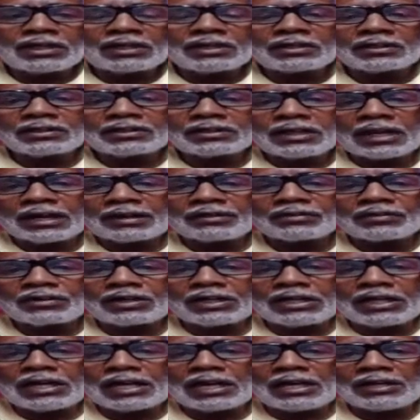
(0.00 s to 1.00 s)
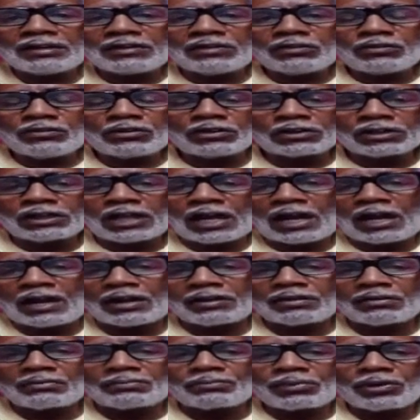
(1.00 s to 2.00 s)
and integrity, and you
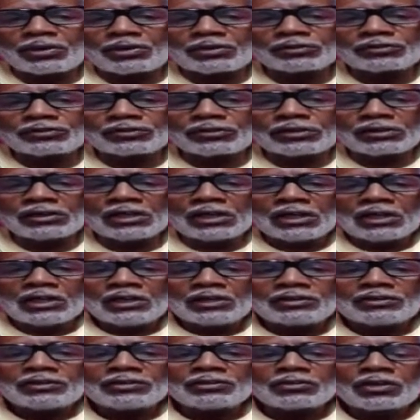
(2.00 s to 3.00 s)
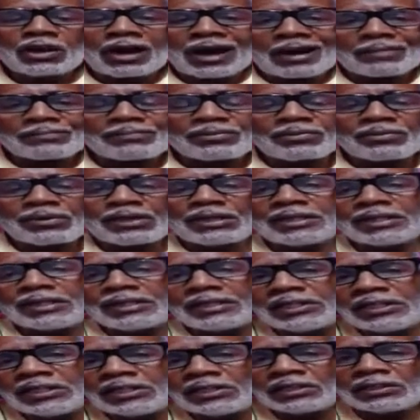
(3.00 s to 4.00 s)
allowing a person to operate
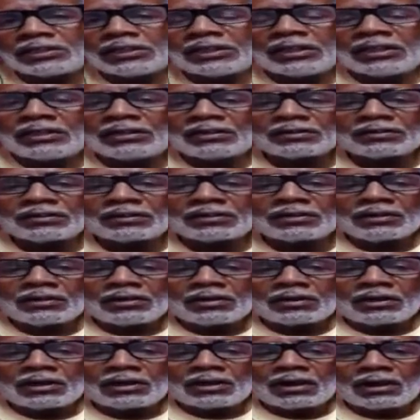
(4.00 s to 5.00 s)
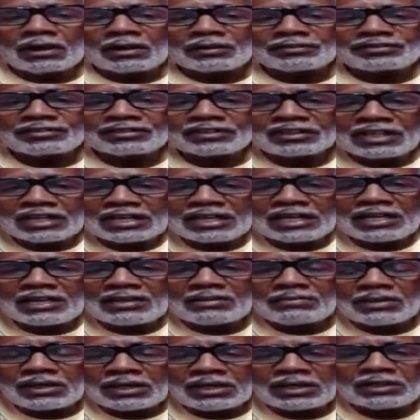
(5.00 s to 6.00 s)
an illegal
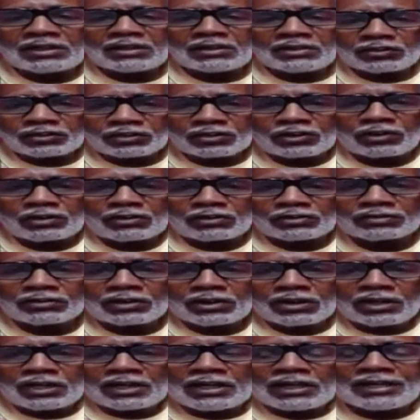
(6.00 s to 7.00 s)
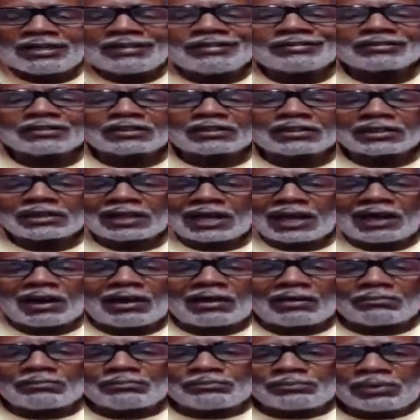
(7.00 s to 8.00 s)
scheme in the church. He's
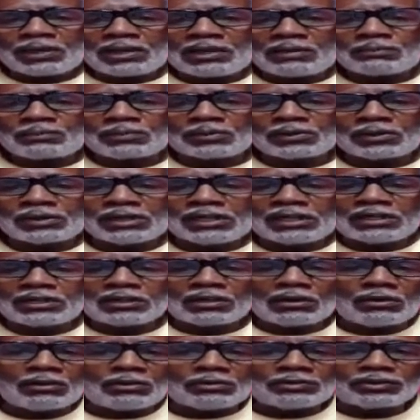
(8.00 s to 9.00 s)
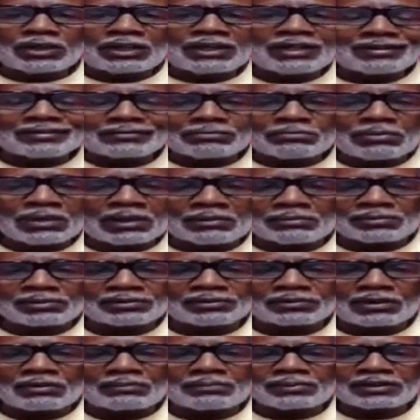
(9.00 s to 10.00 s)
allowing people. He knows that his
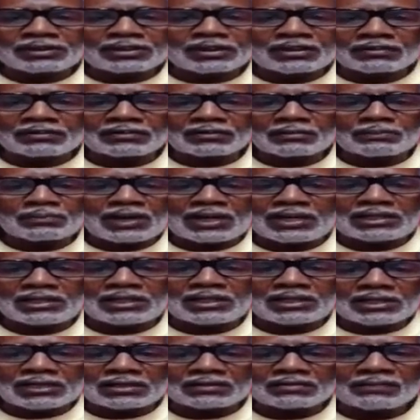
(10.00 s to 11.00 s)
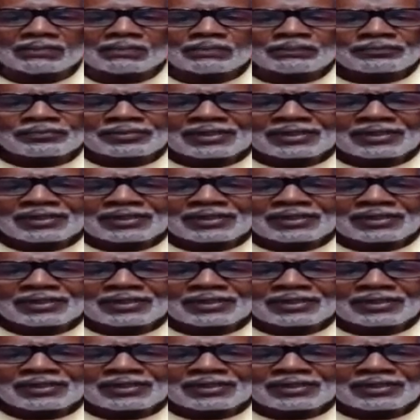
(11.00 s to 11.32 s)
members are participating in this.